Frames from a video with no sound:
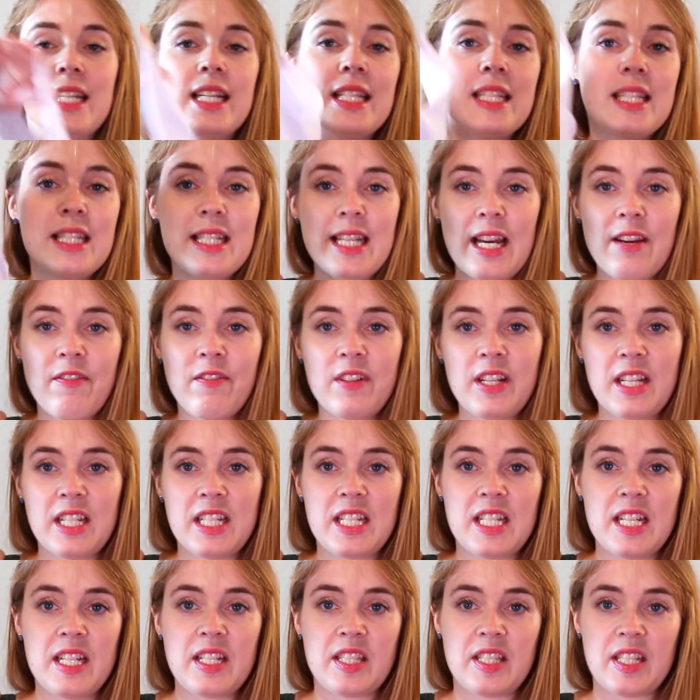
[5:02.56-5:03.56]
and it's definitely
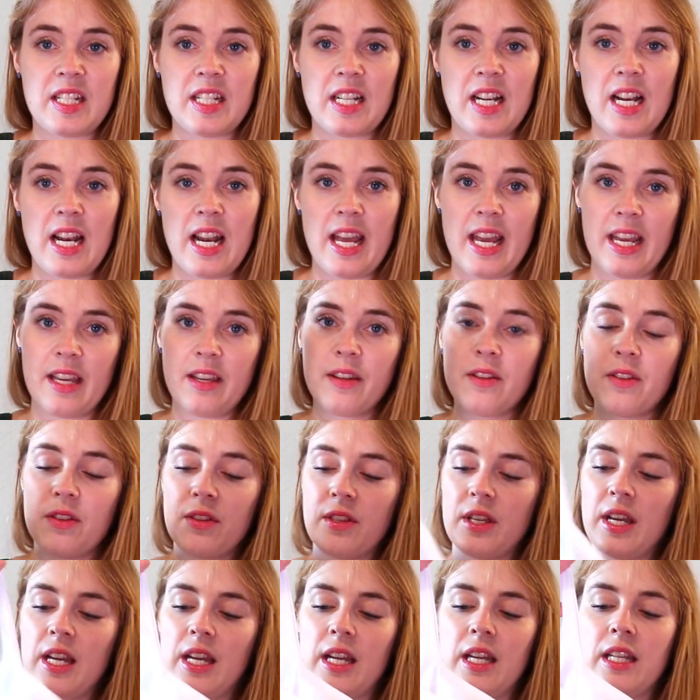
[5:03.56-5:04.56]
a decent length.
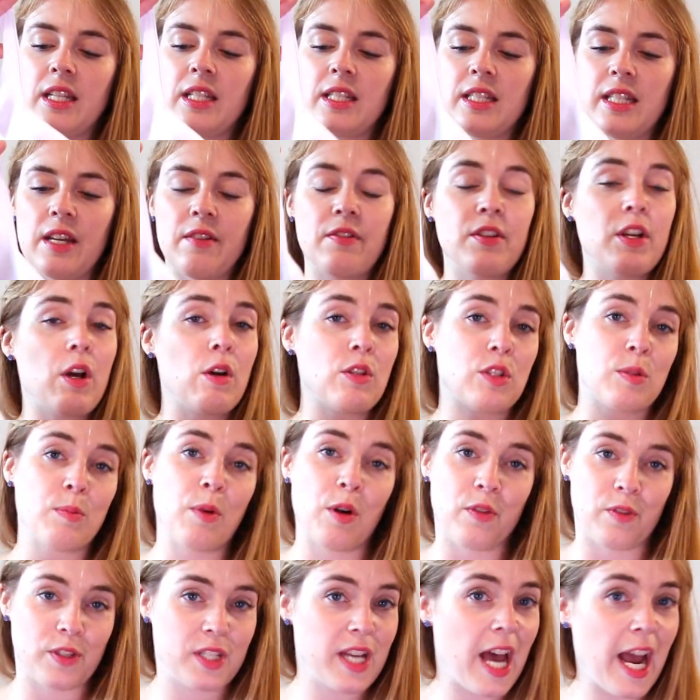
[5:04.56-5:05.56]
It is definitely also
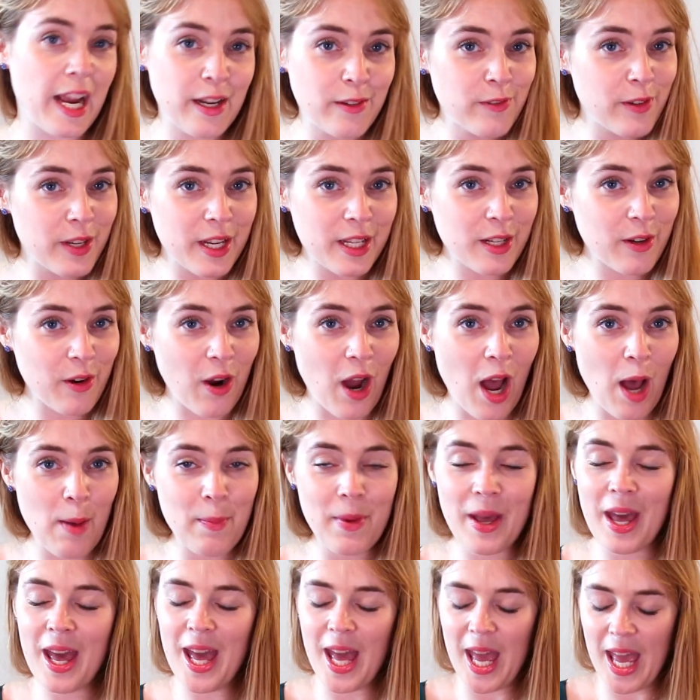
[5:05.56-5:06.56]
more of a tight-fitting
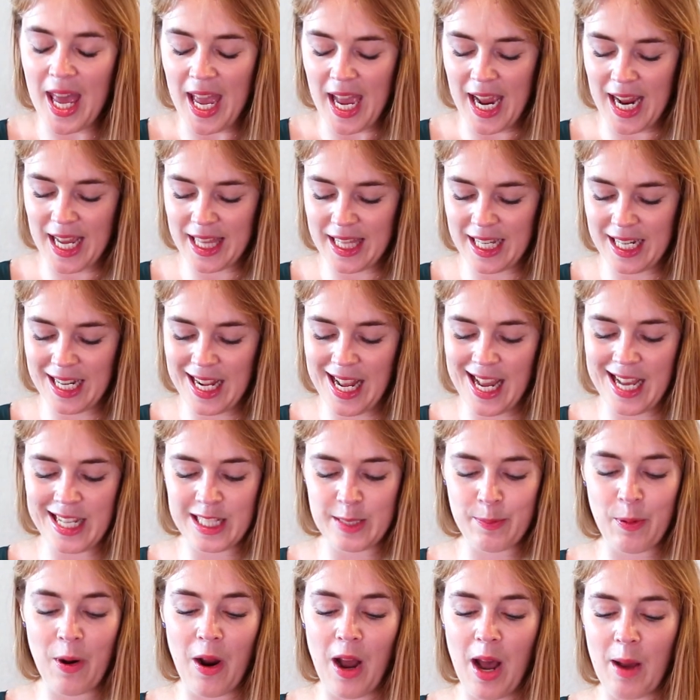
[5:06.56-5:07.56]
crop. And then,
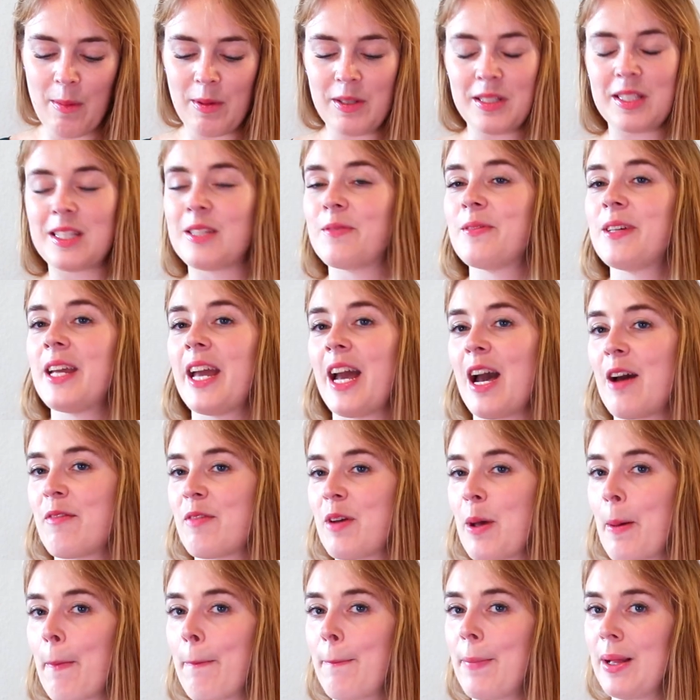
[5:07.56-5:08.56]
as promised, we have
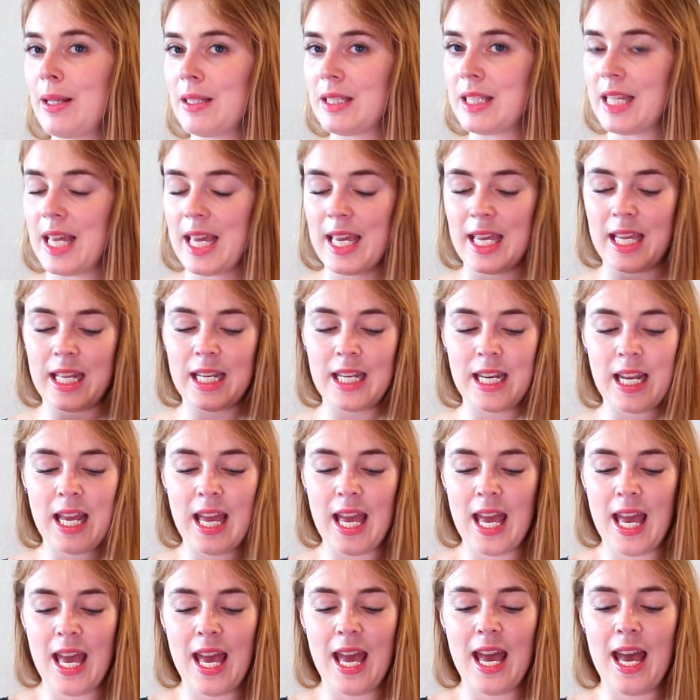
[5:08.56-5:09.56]
a built-in
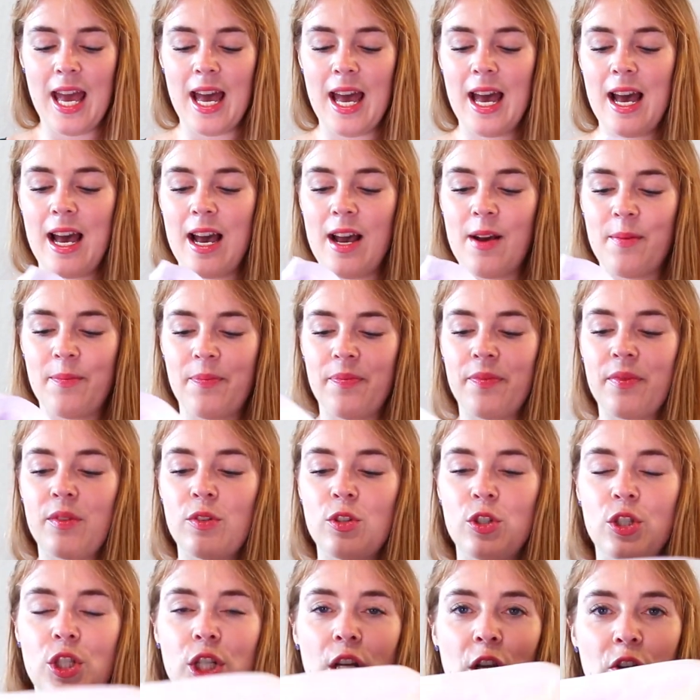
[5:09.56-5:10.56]

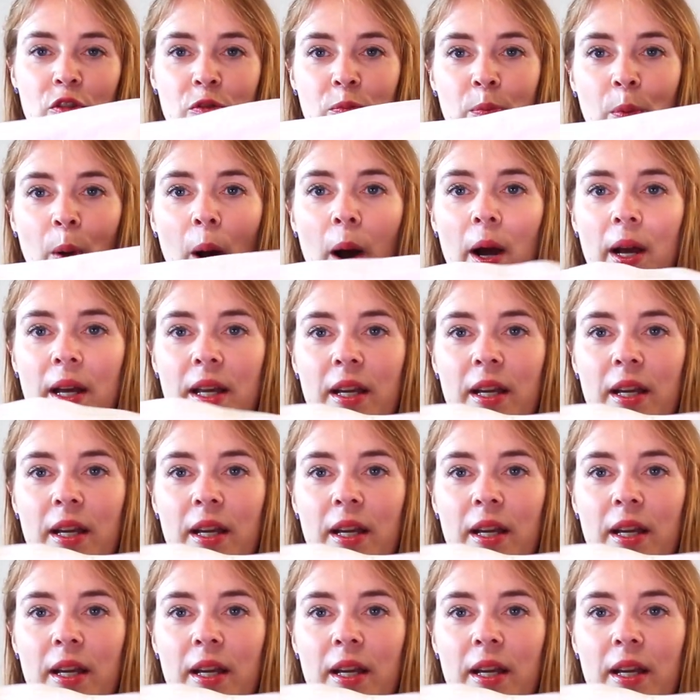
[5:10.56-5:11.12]
shelf bra